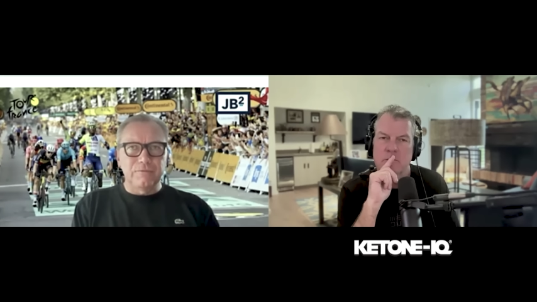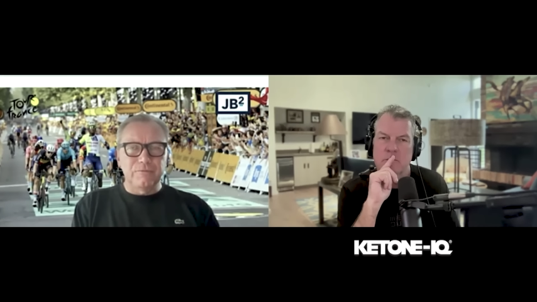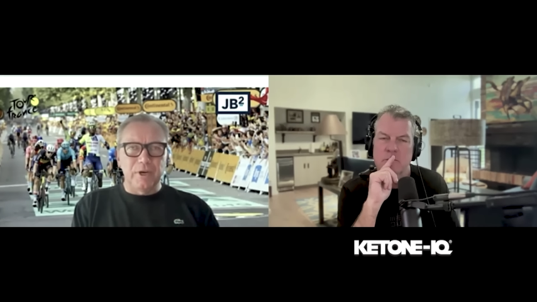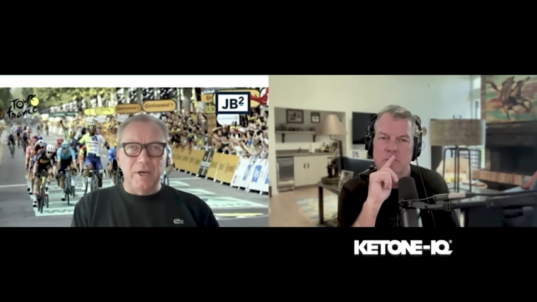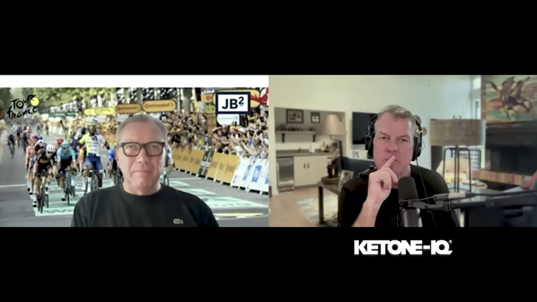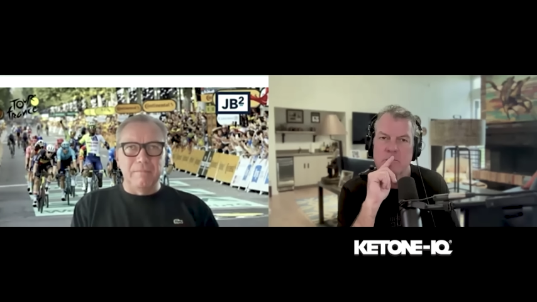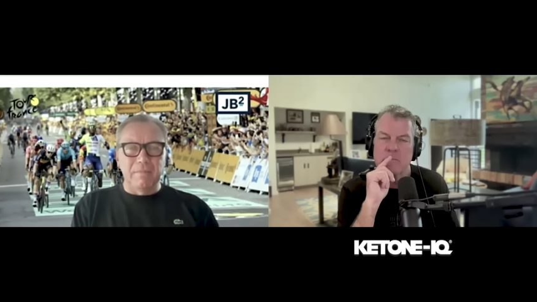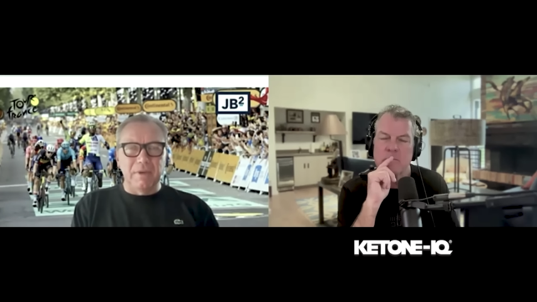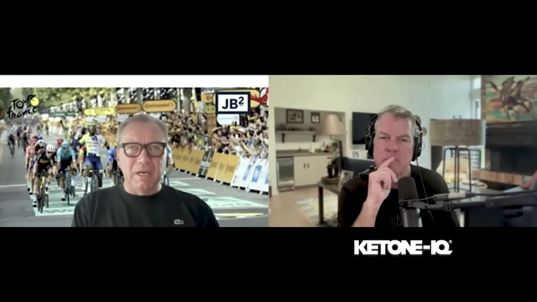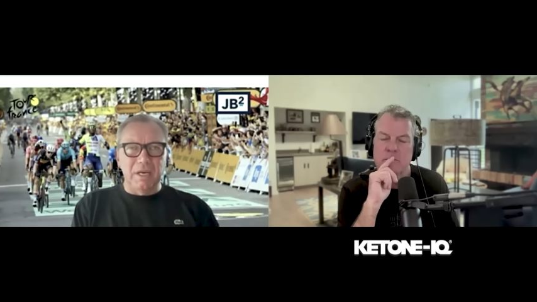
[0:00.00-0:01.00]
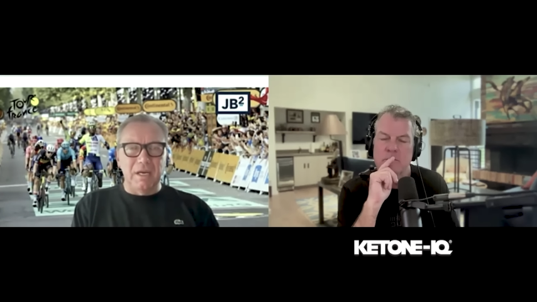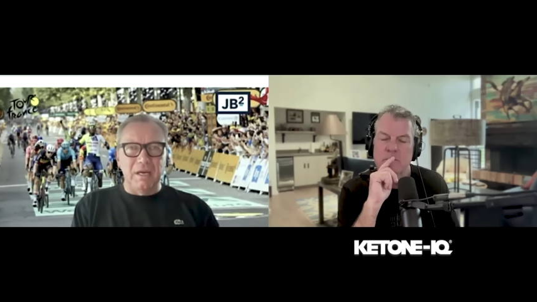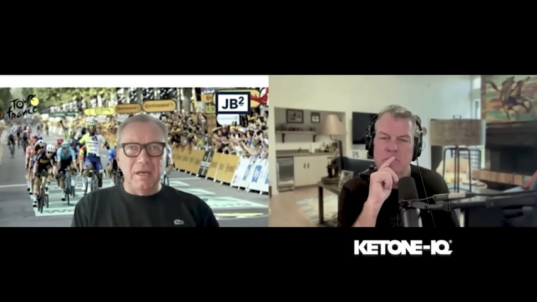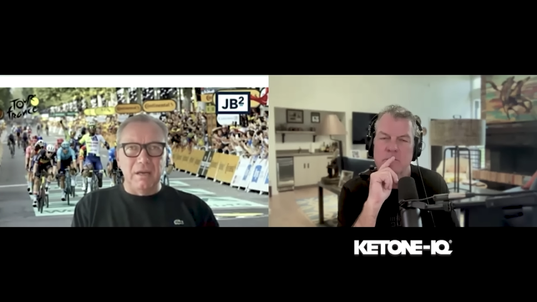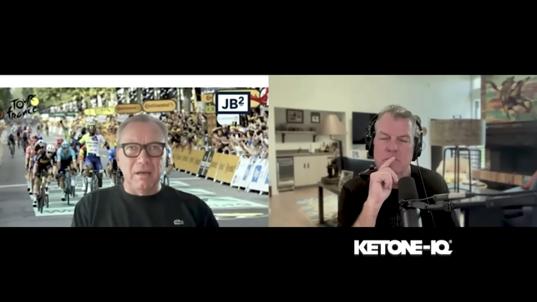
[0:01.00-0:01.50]
Speaker 1: from
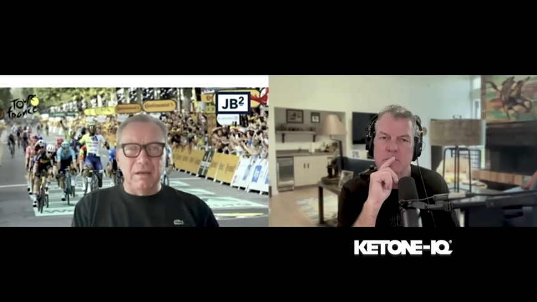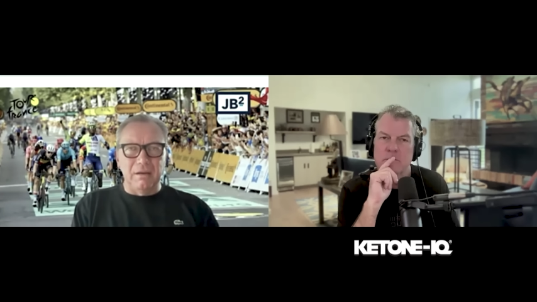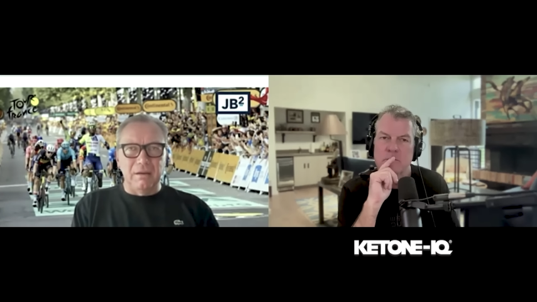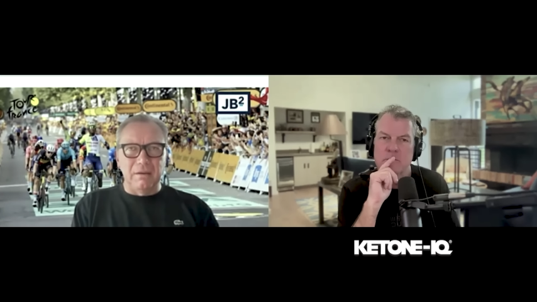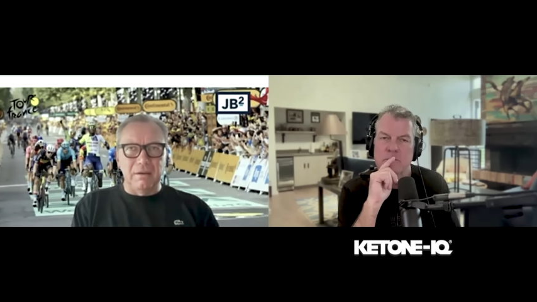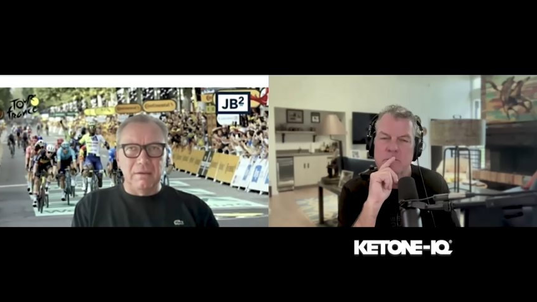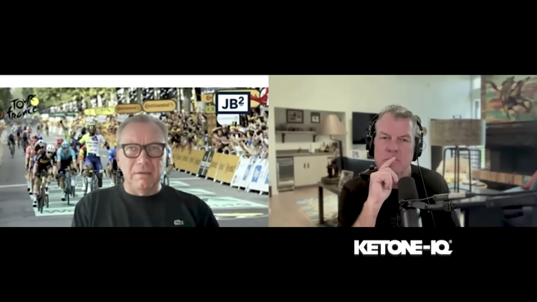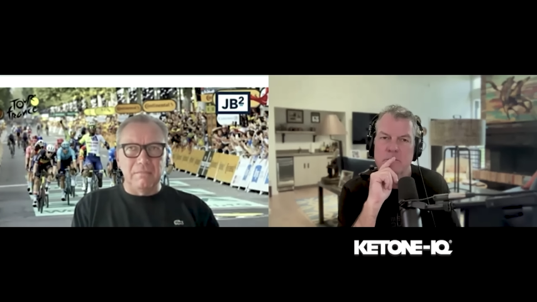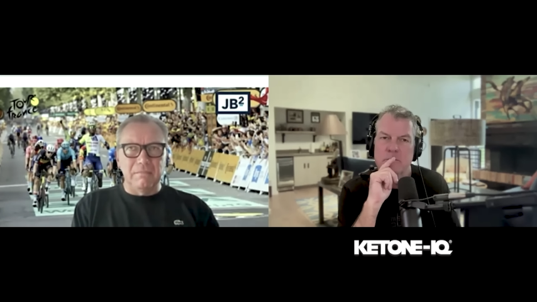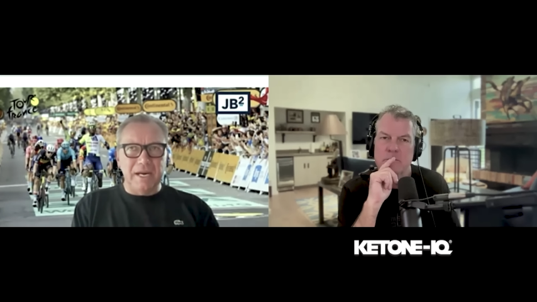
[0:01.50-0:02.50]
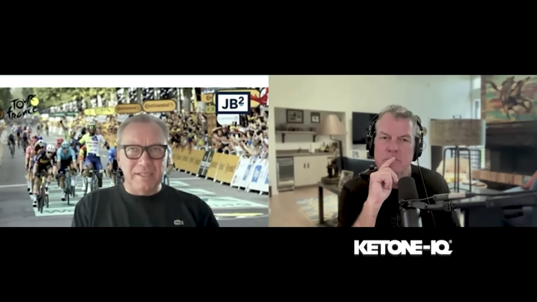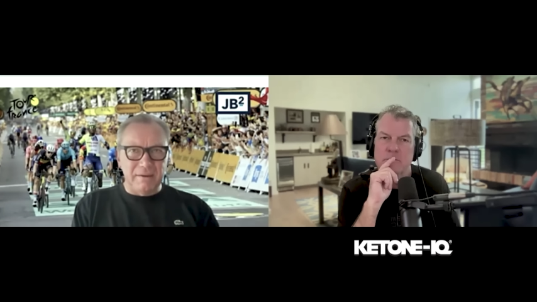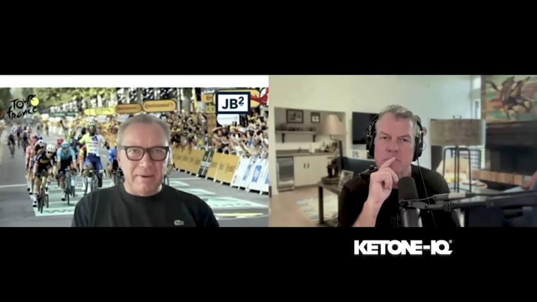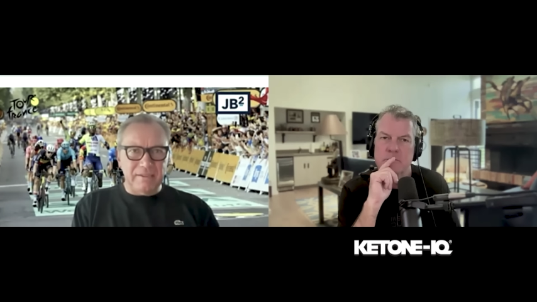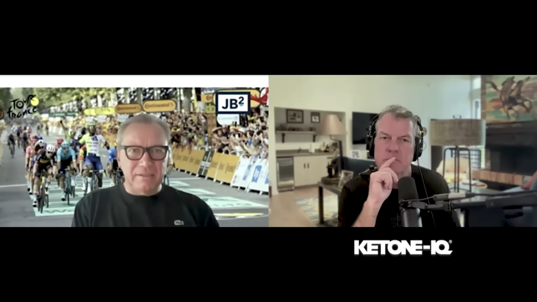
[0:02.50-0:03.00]
uh, my
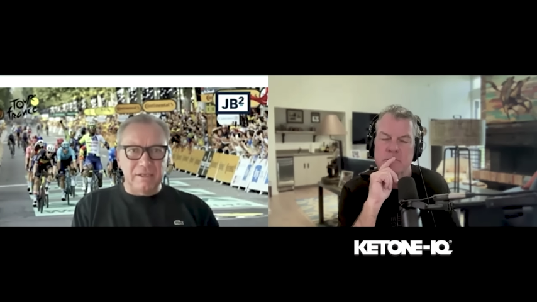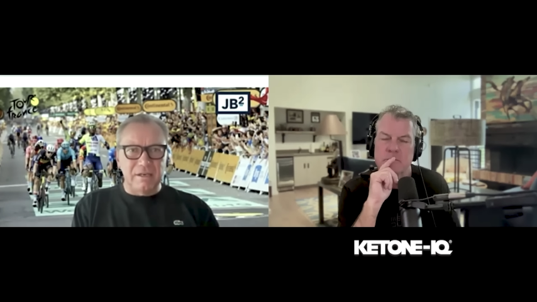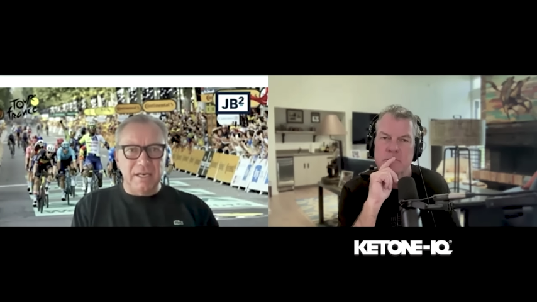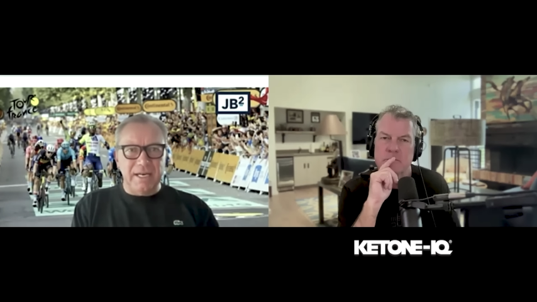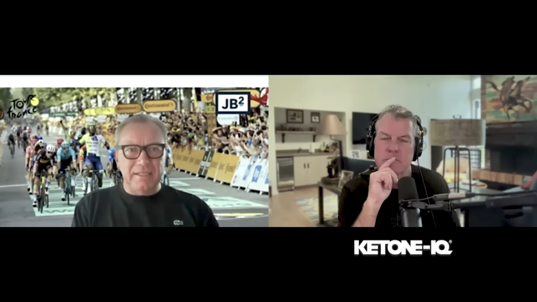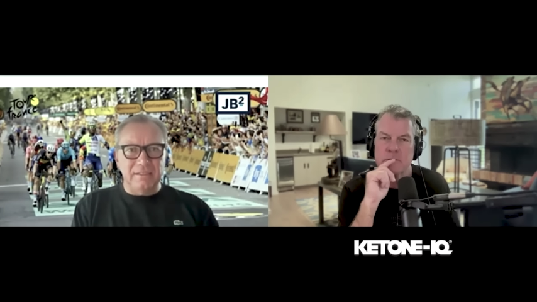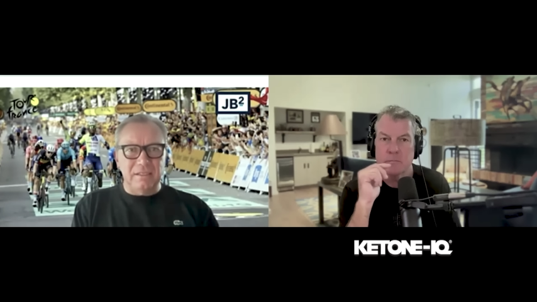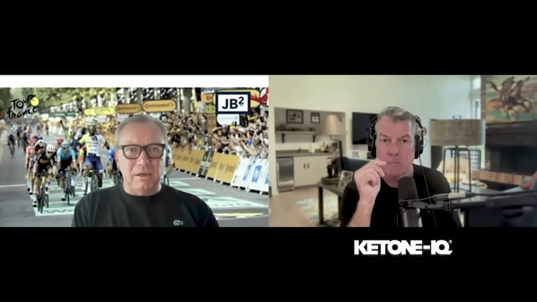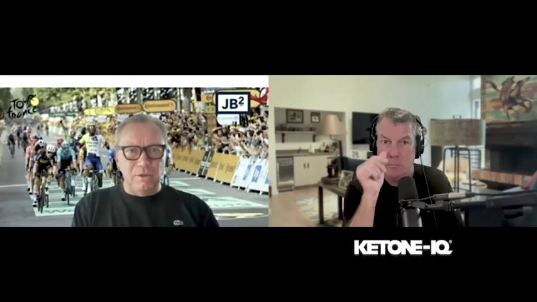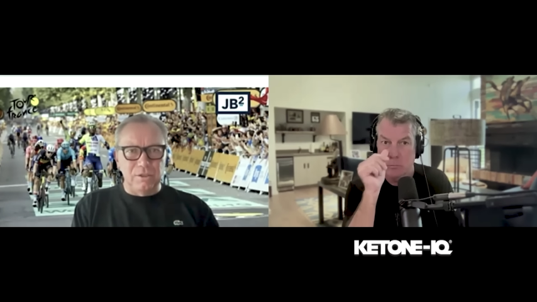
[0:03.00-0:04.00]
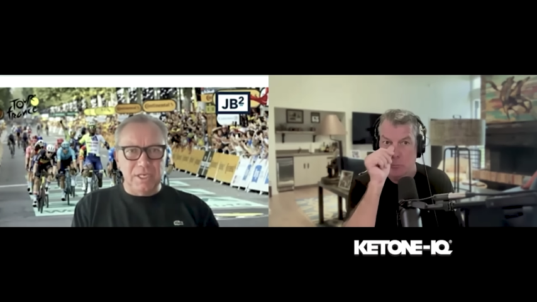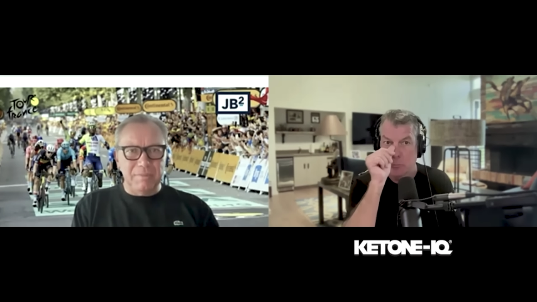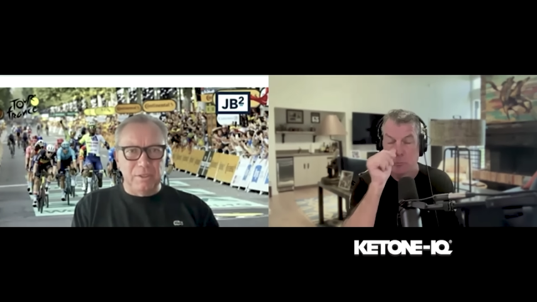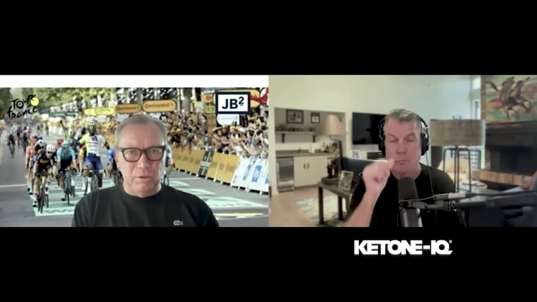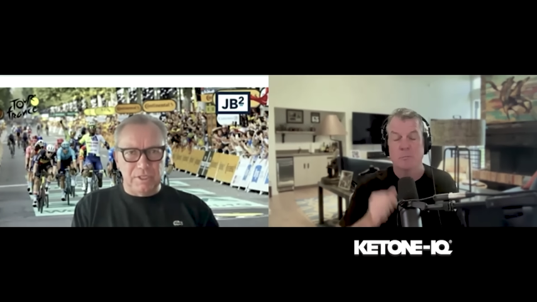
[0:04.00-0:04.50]
director at Once,
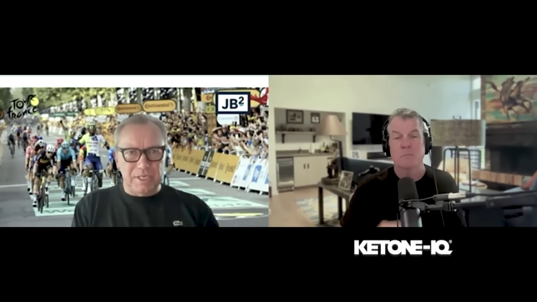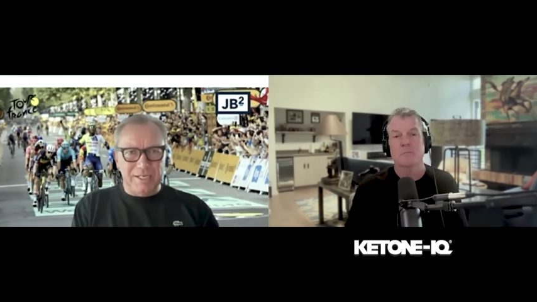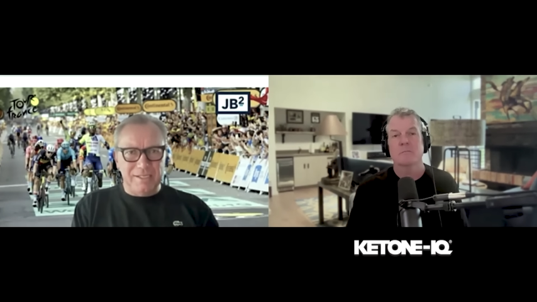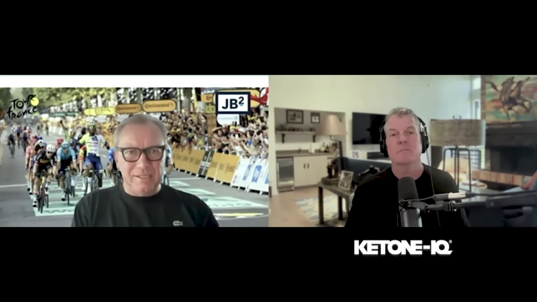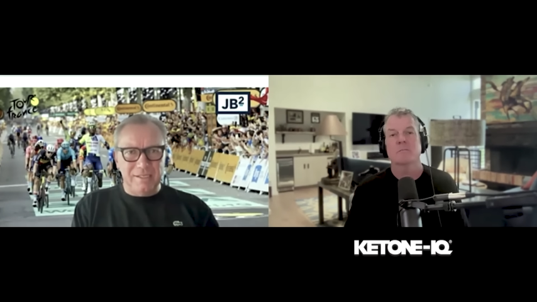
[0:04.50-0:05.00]
Manolo Saiz.